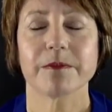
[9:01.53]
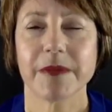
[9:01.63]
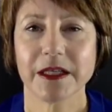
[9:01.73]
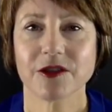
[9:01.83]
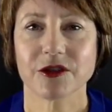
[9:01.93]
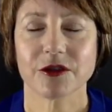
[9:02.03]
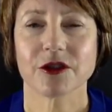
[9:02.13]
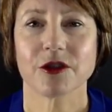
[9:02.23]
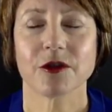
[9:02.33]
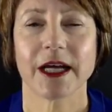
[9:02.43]
Make sure
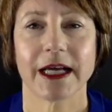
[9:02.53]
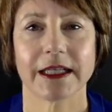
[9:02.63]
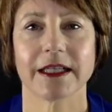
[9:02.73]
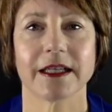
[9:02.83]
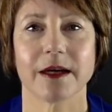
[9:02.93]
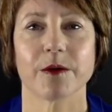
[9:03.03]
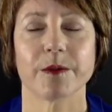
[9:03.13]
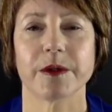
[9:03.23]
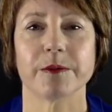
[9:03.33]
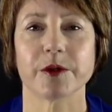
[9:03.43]
you're hanging out
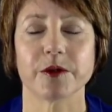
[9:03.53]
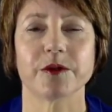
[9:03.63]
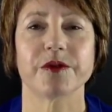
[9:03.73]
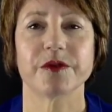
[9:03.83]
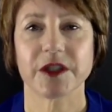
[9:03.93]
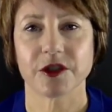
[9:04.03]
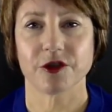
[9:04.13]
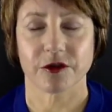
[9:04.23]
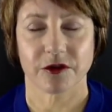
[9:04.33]
with people who feed your